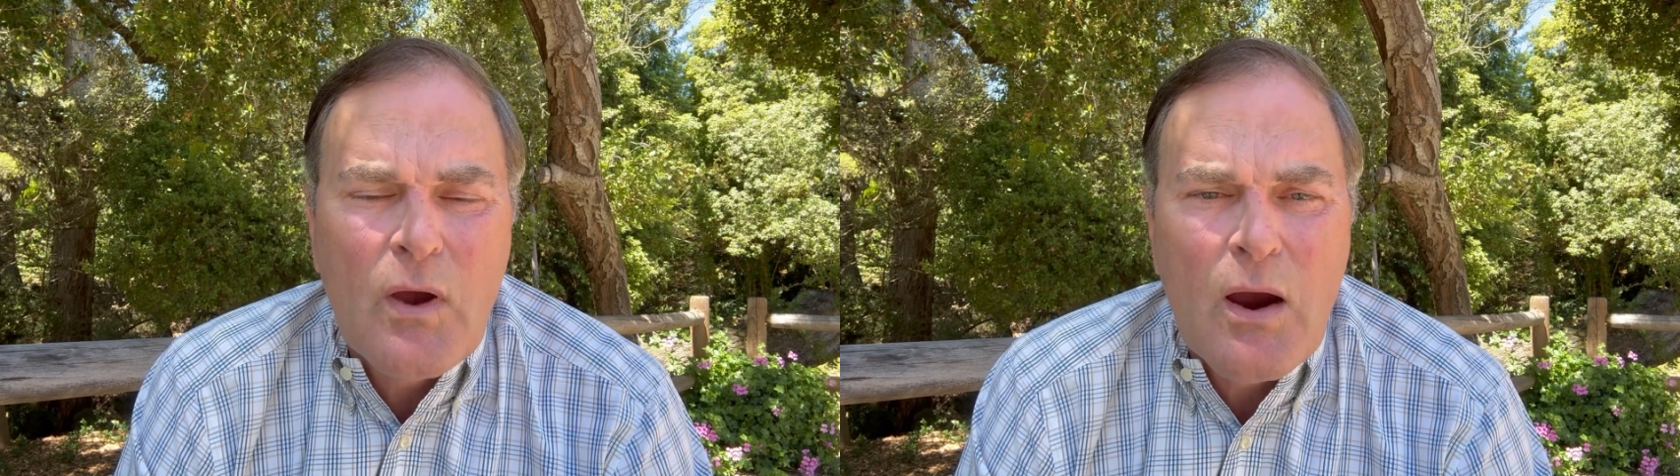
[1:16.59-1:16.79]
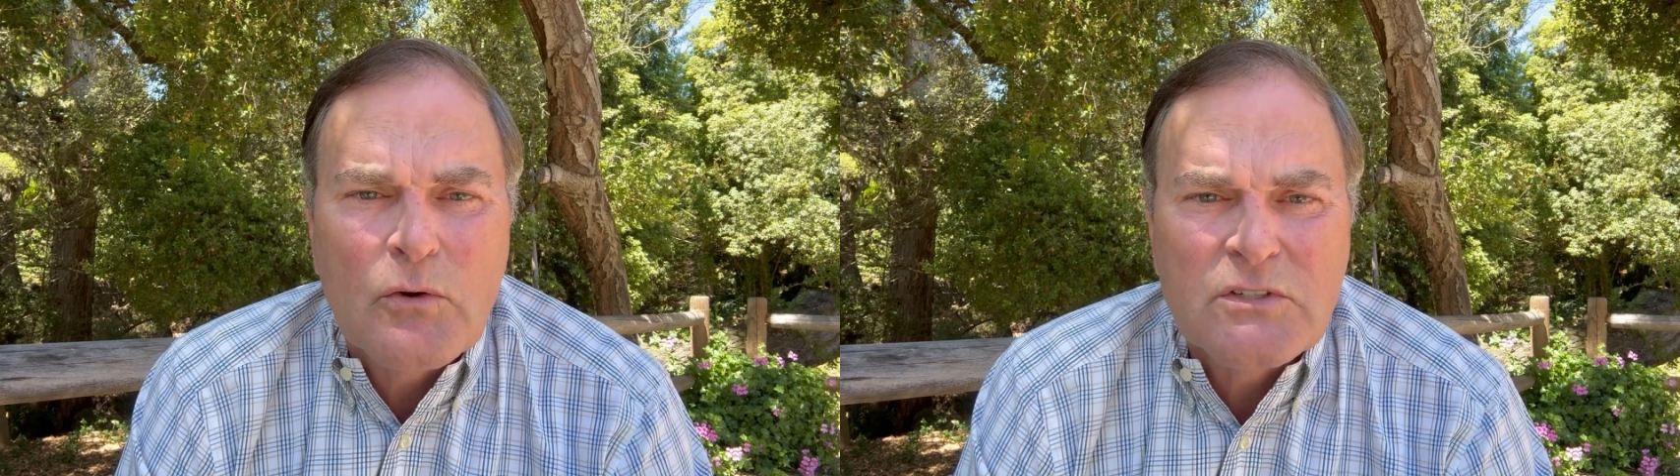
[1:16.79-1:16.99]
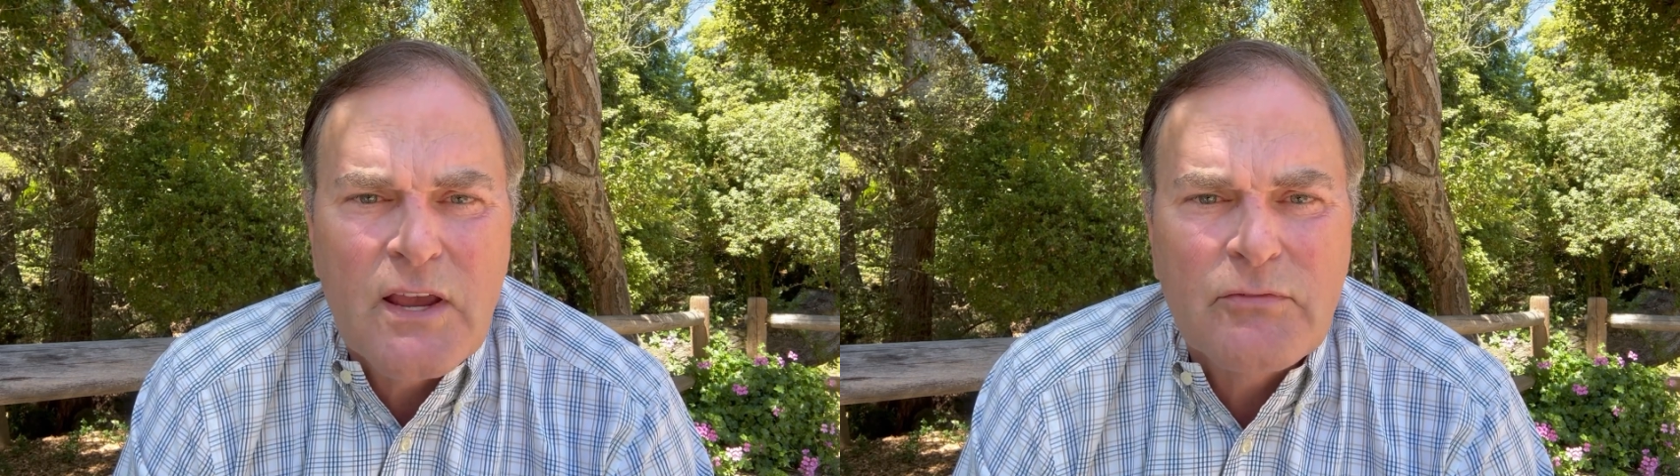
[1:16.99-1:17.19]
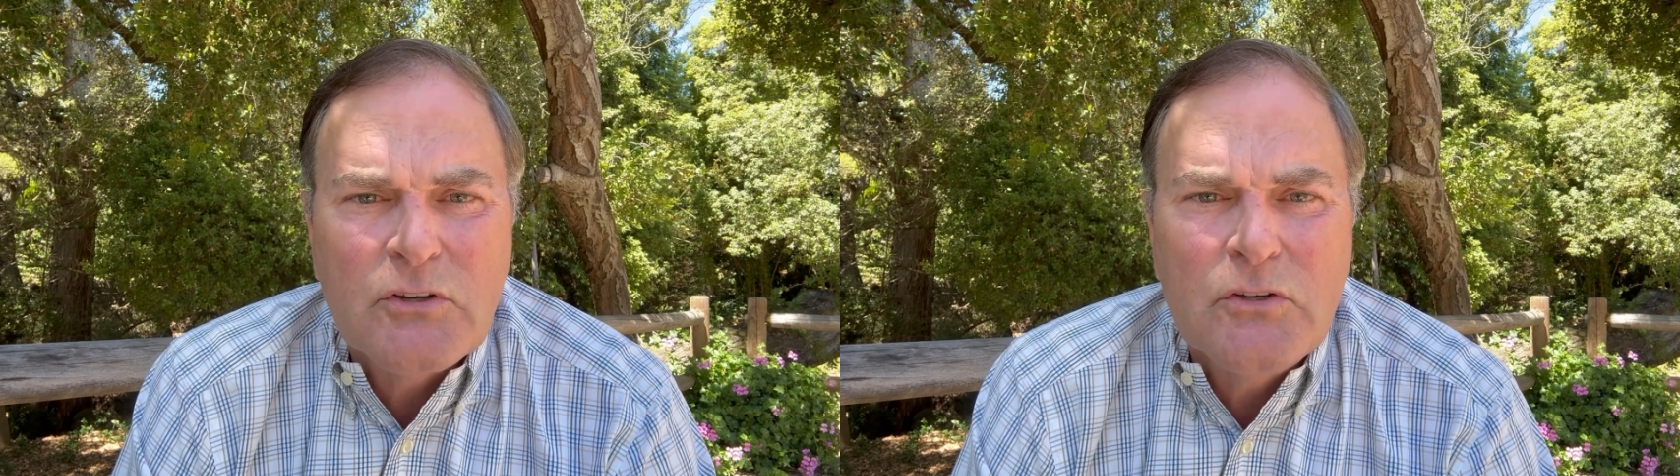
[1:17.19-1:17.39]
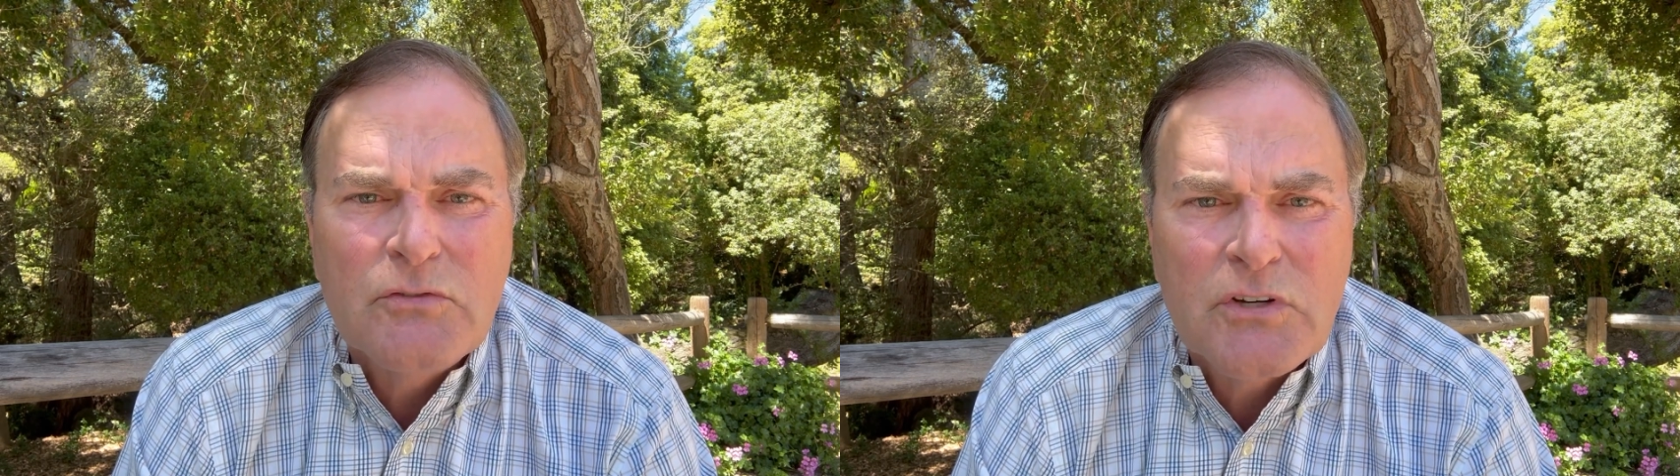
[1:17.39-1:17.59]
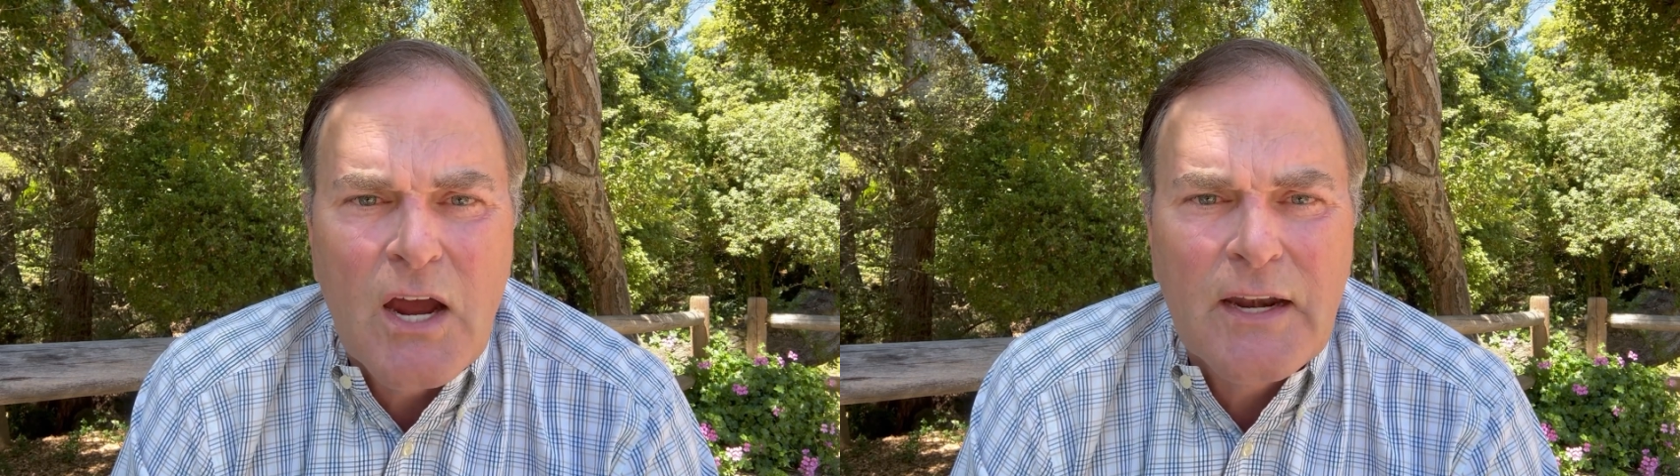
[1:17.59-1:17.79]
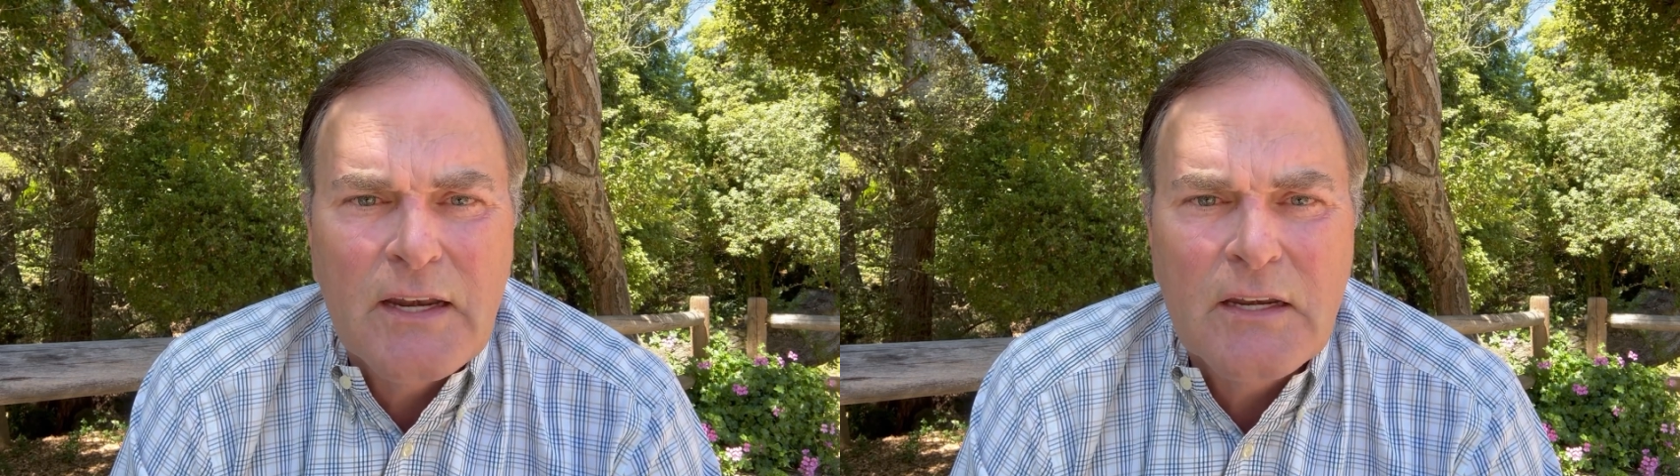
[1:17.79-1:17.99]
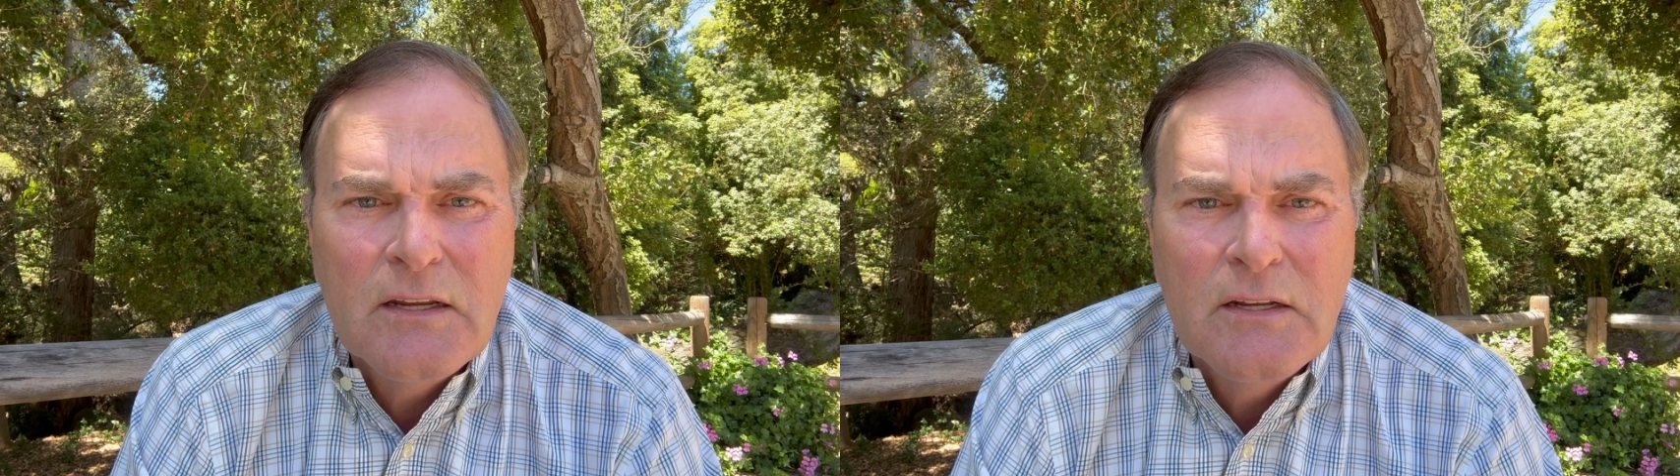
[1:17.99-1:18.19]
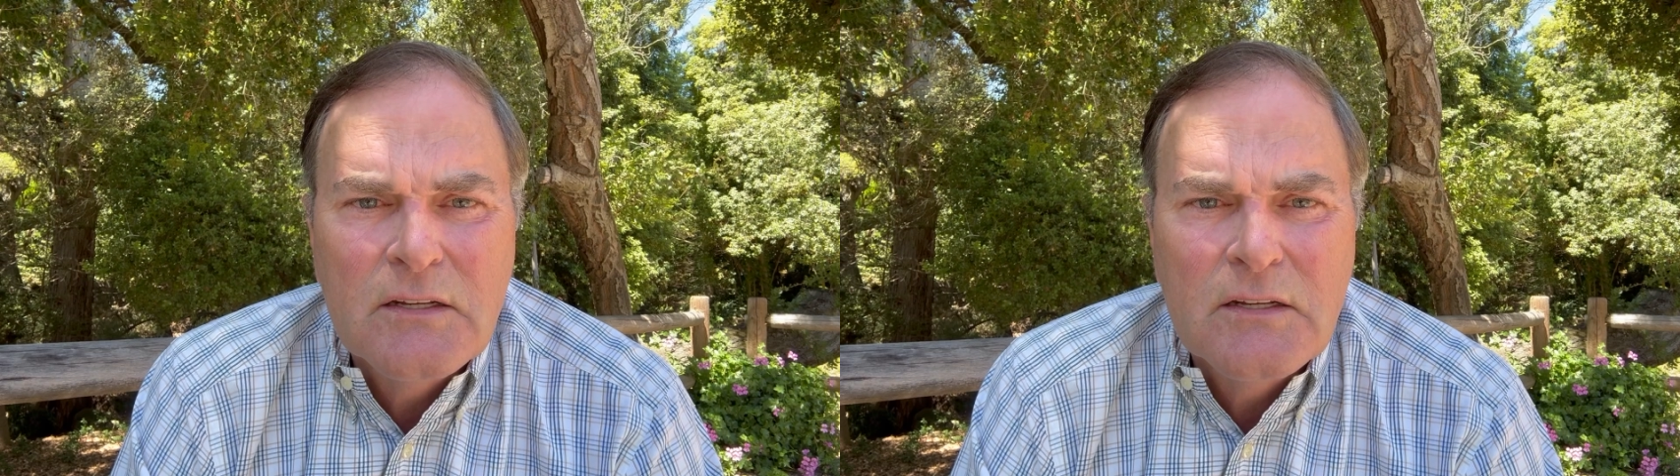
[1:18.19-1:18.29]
hours after you've shot it